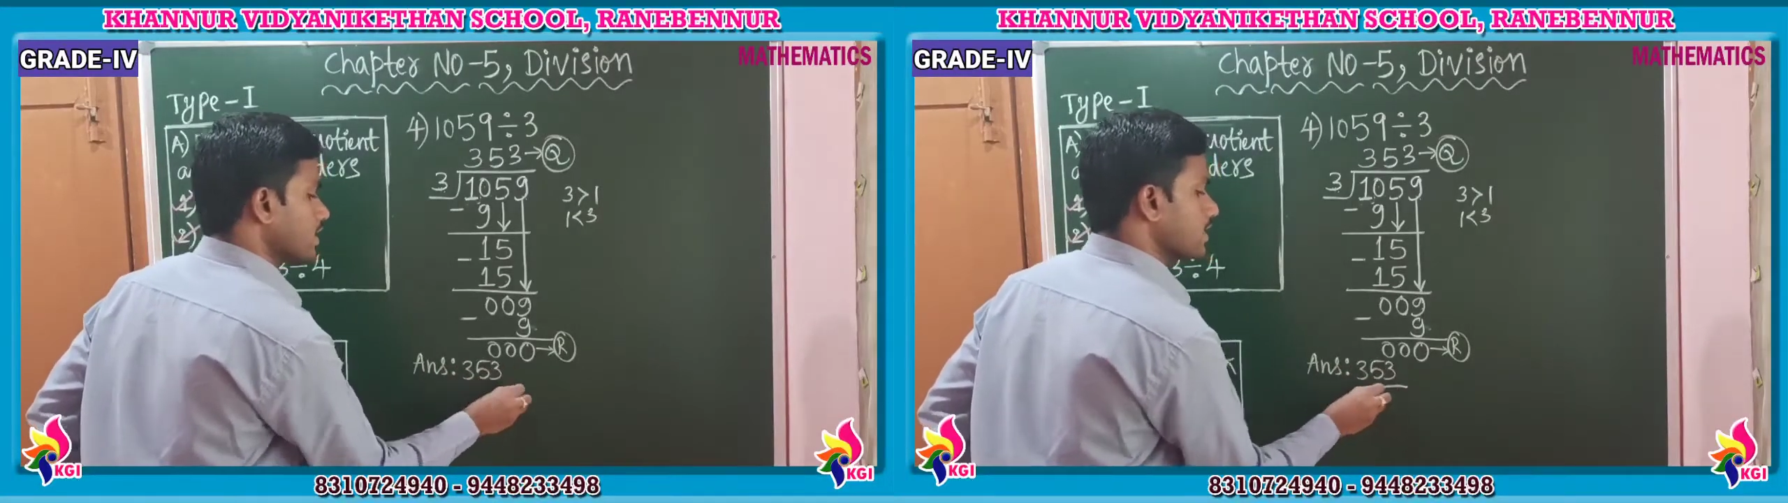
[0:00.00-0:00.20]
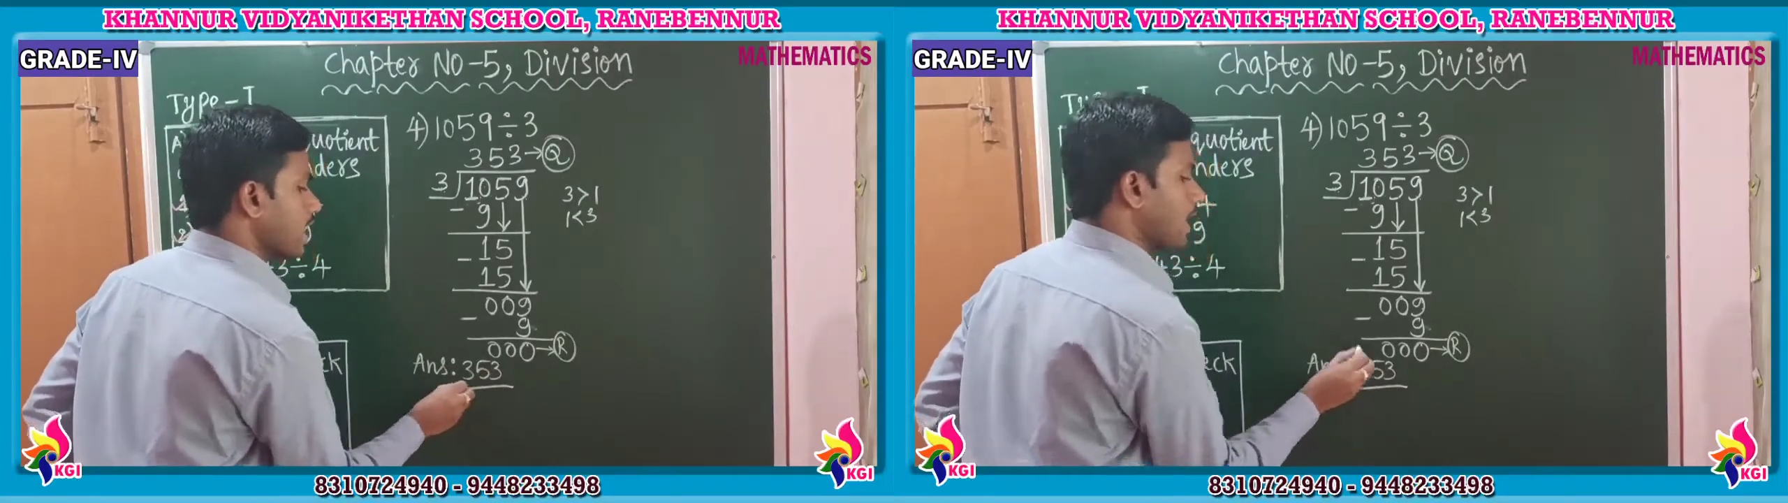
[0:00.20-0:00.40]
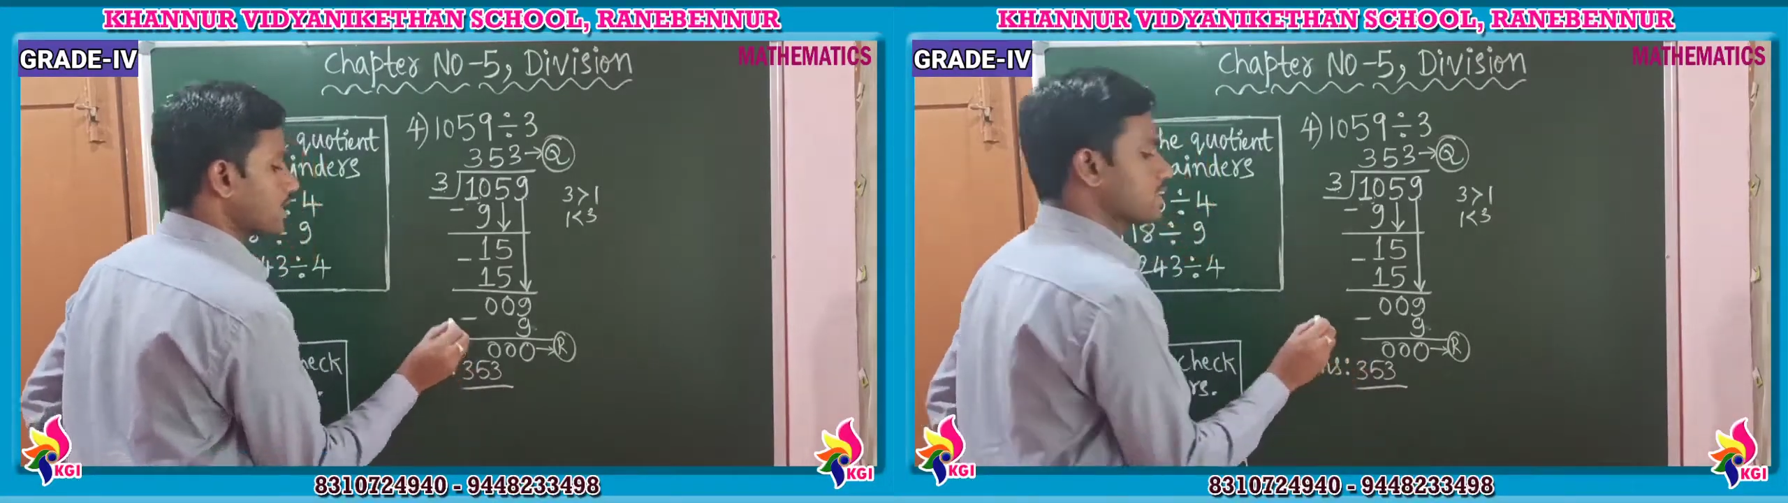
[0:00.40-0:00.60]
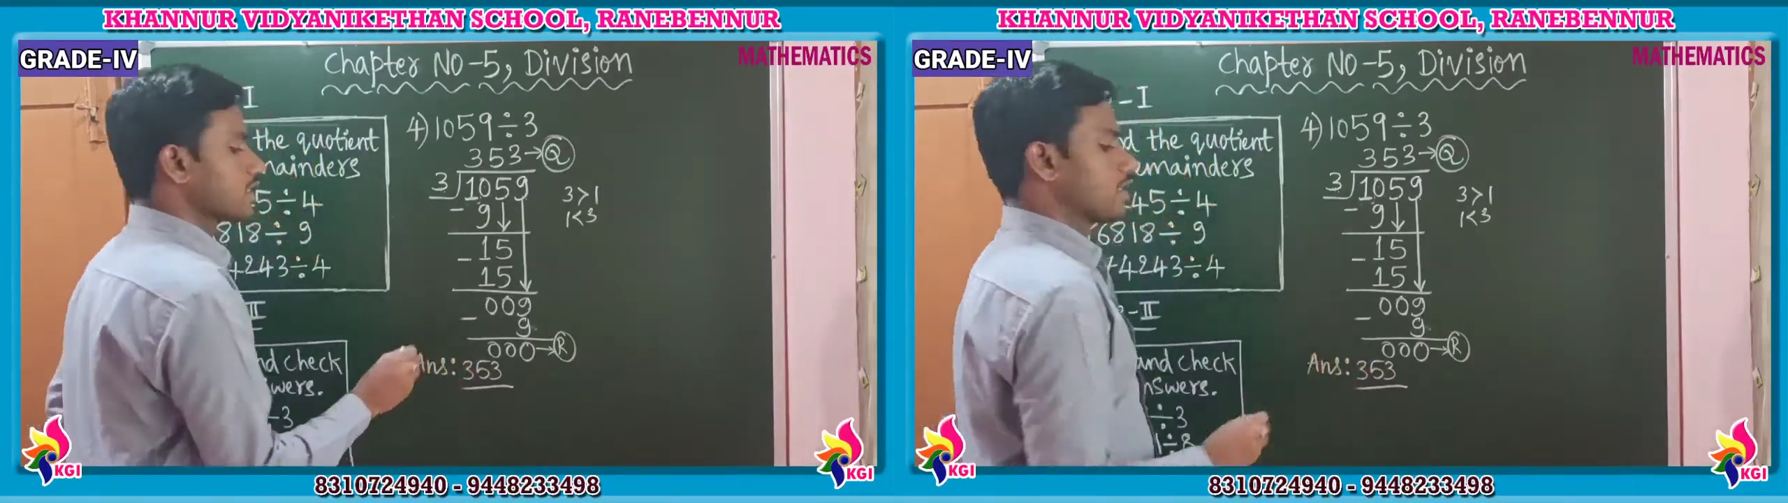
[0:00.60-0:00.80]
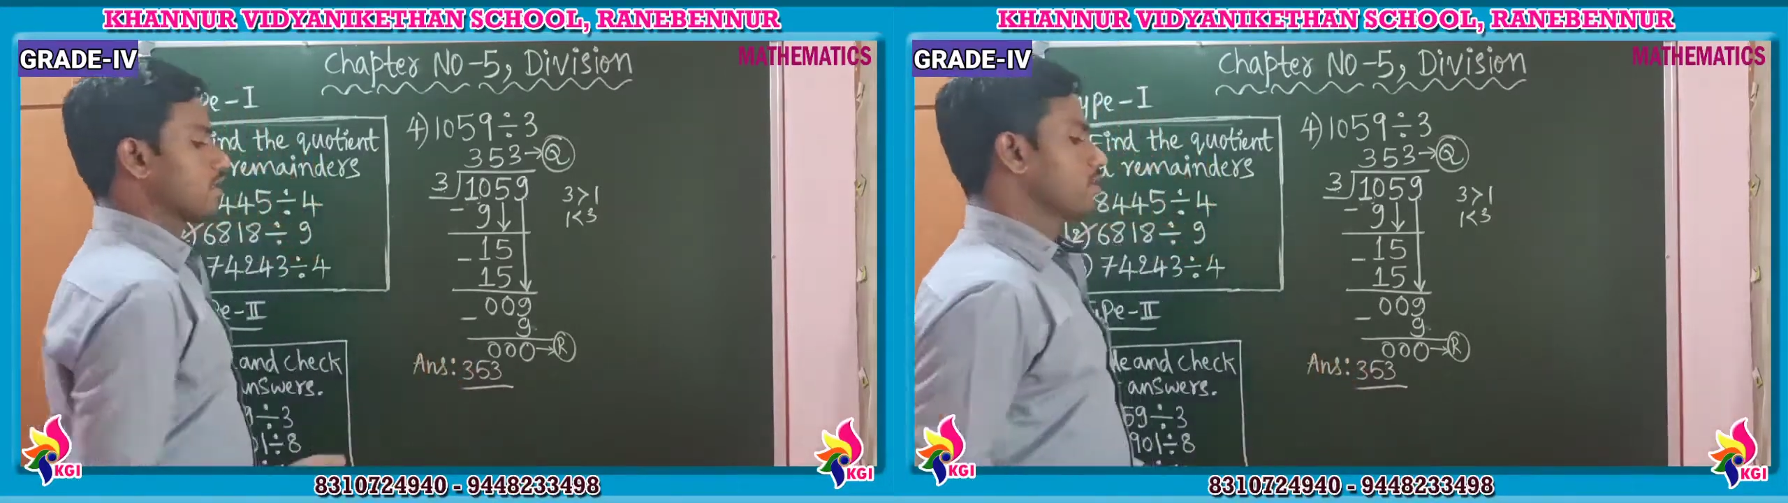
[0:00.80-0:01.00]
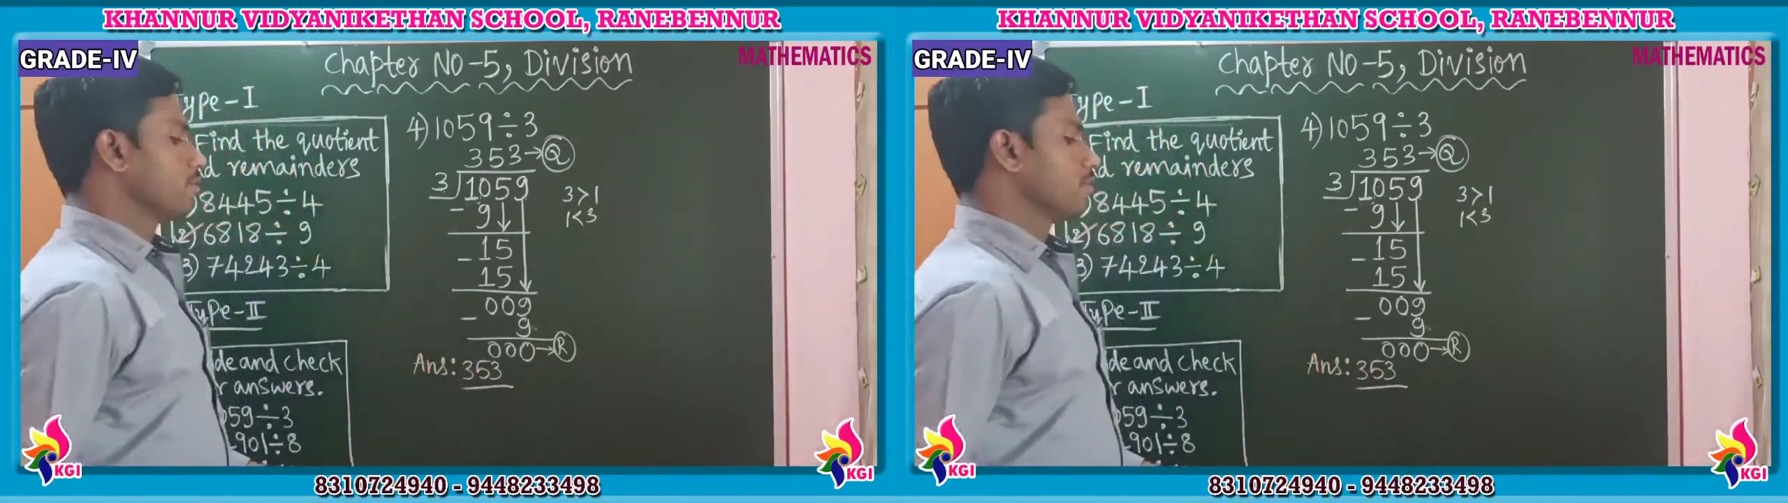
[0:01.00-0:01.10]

is the answer.